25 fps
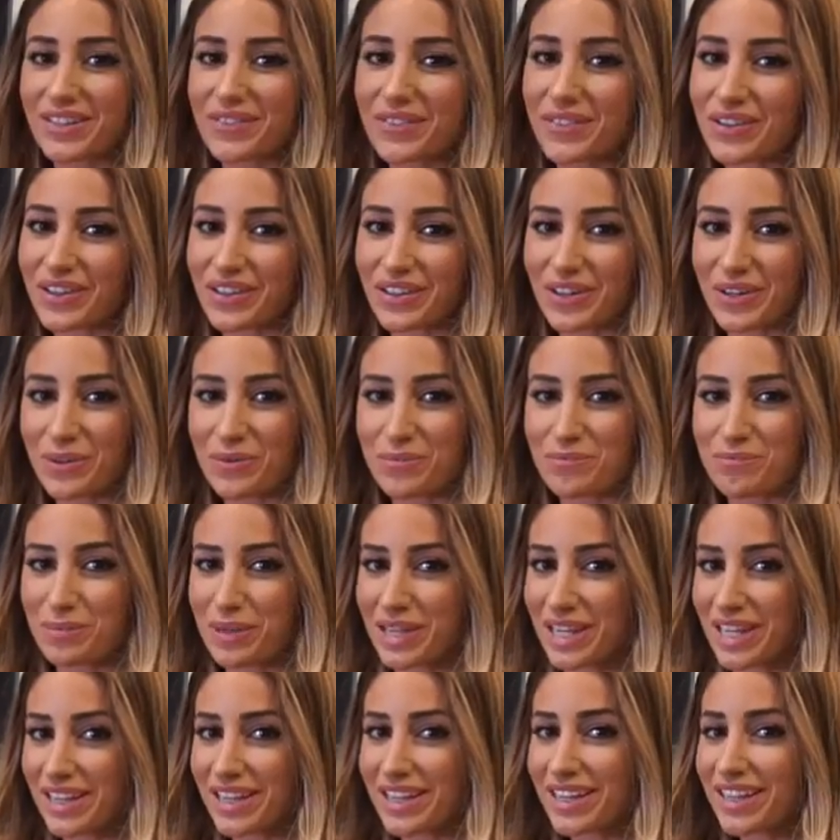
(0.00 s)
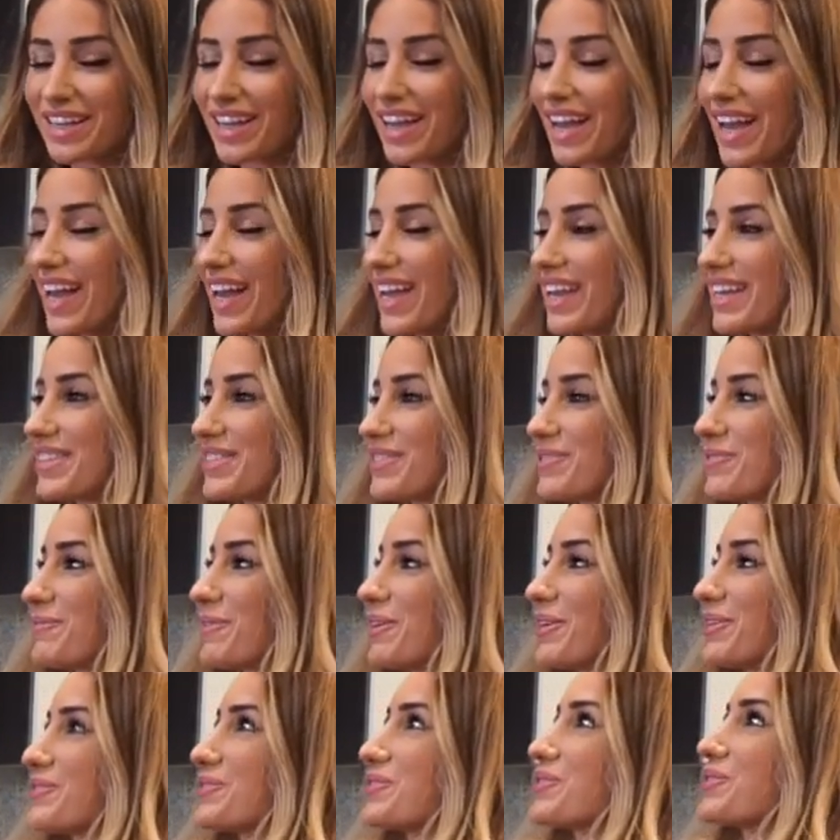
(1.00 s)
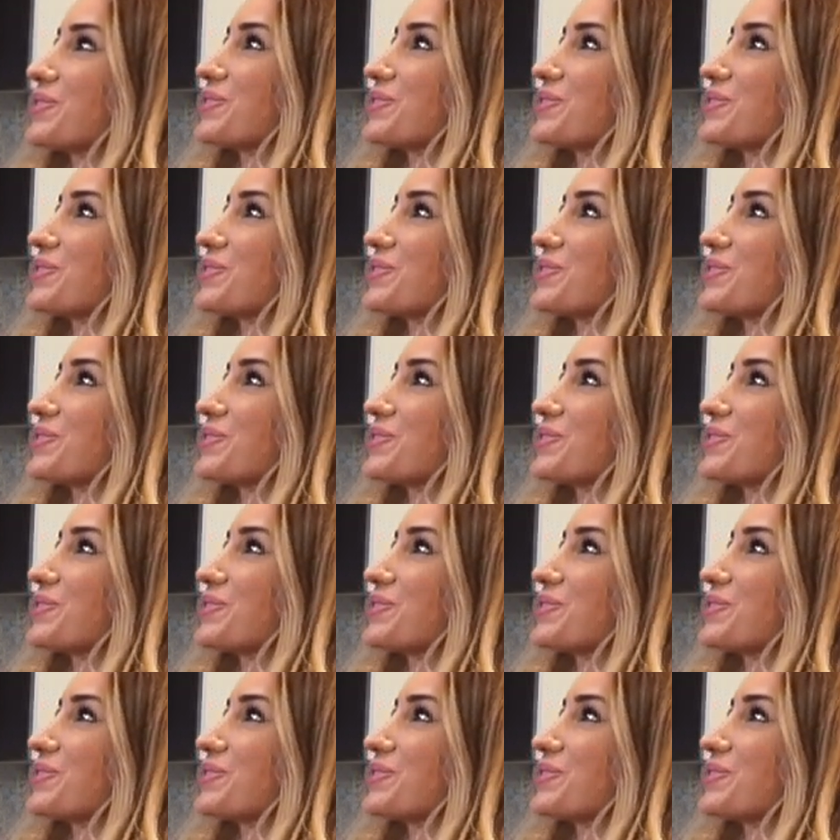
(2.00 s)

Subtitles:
Give it a little peek. It smells